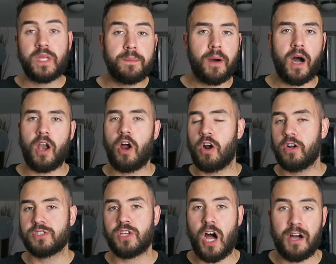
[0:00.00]
we bought
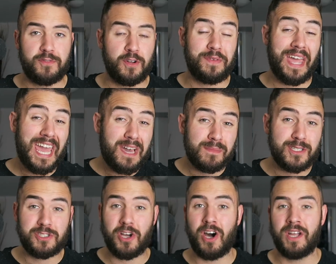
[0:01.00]
ours off of
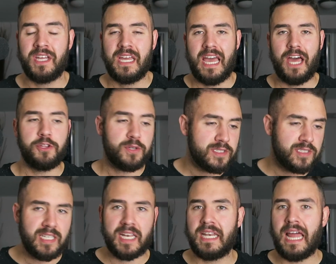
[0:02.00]
Amazon and you can
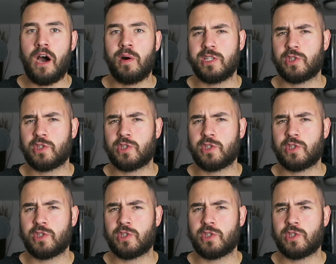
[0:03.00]
set it out.